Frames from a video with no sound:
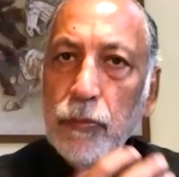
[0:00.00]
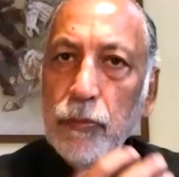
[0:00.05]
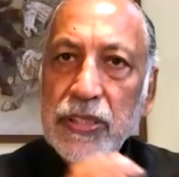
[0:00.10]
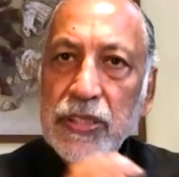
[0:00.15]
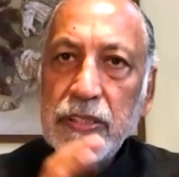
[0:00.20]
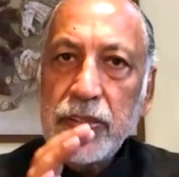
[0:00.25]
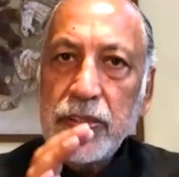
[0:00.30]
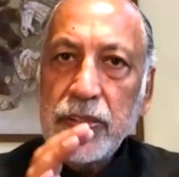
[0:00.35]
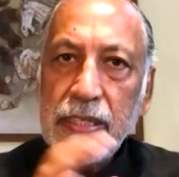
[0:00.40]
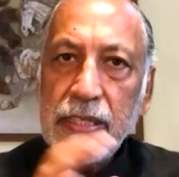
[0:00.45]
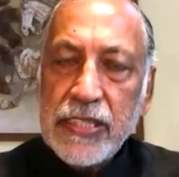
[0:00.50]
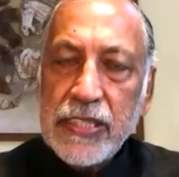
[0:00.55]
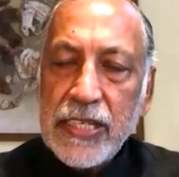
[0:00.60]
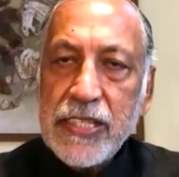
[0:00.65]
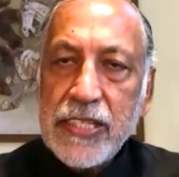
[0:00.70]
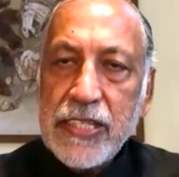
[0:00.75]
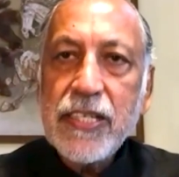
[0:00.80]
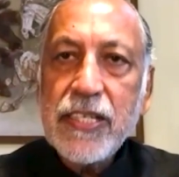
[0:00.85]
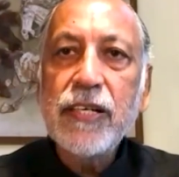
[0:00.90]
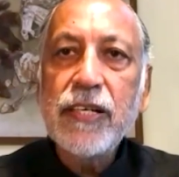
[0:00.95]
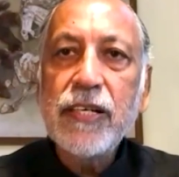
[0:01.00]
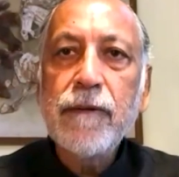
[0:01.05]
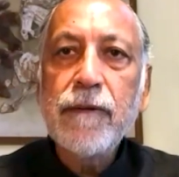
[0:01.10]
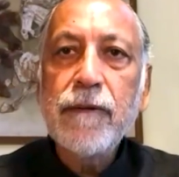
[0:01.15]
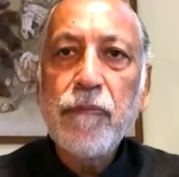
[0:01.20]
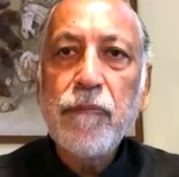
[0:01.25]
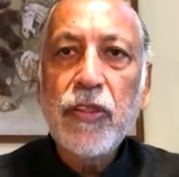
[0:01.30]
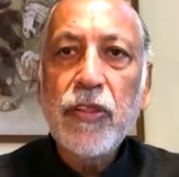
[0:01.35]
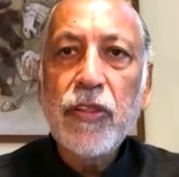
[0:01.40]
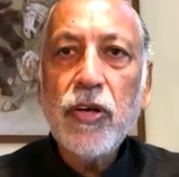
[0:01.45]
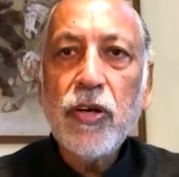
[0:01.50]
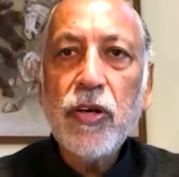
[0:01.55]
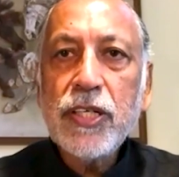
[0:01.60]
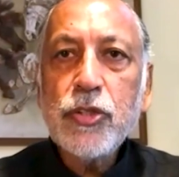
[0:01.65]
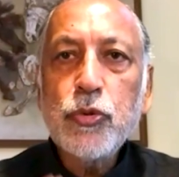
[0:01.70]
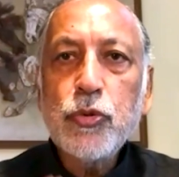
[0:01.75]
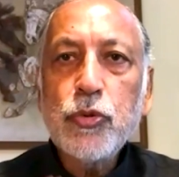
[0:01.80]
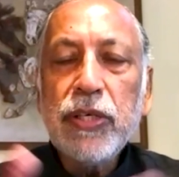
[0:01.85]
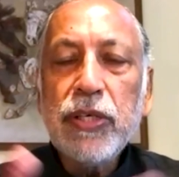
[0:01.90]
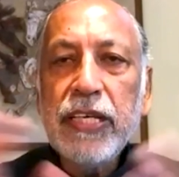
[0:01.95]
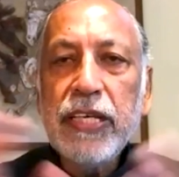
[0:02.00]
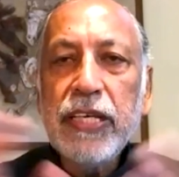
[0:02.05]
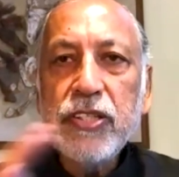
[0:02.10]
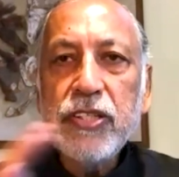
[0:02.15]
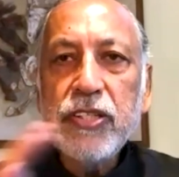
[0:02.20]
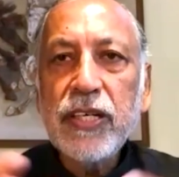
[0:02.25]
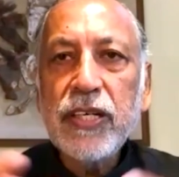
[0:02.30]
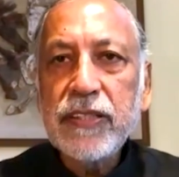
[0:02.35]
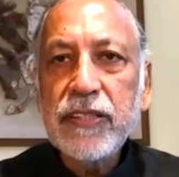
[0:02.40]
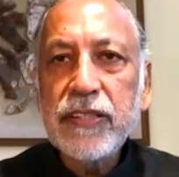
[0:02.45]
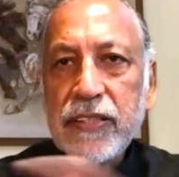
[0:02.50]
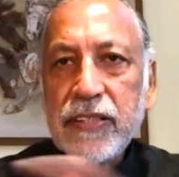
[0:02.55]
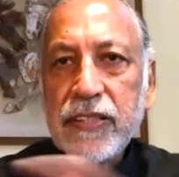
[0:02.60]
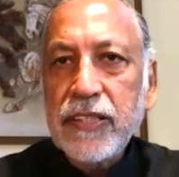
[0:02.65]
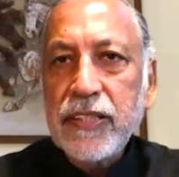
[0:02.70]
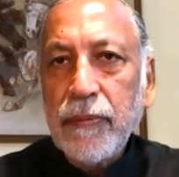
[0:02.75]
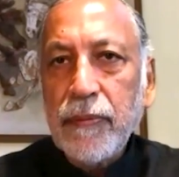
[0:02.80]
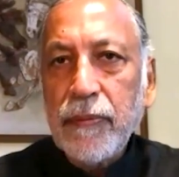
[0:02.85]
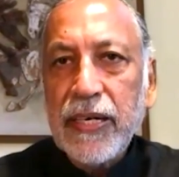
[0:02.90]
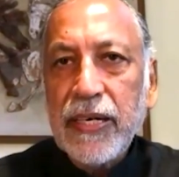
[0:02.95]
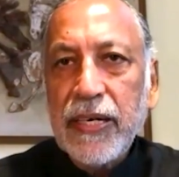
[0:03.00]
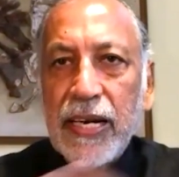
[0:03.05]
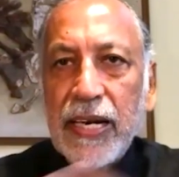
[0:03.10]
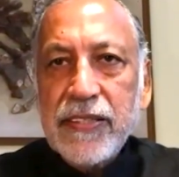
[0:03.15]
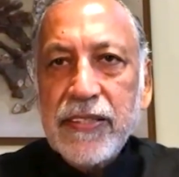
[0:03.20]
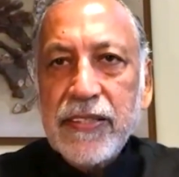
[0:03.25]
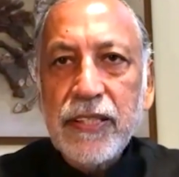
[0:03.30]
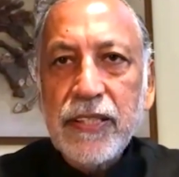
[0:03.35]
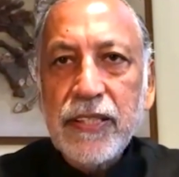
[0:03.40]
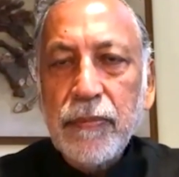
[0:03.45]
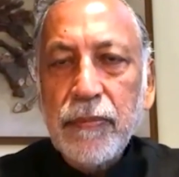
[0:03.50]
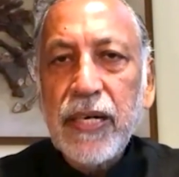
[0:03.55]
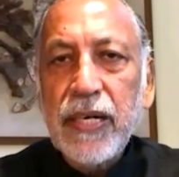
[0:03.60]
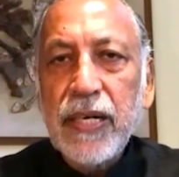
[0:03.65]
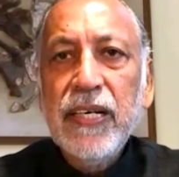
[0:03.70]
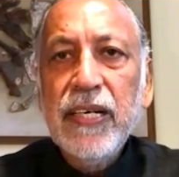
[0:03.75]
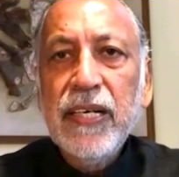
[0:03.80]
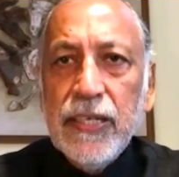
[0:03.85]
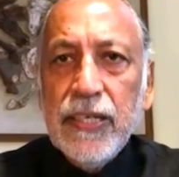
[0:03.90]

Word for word: which is consistent, not just doing knee-jerk, this is demand, that is in demand,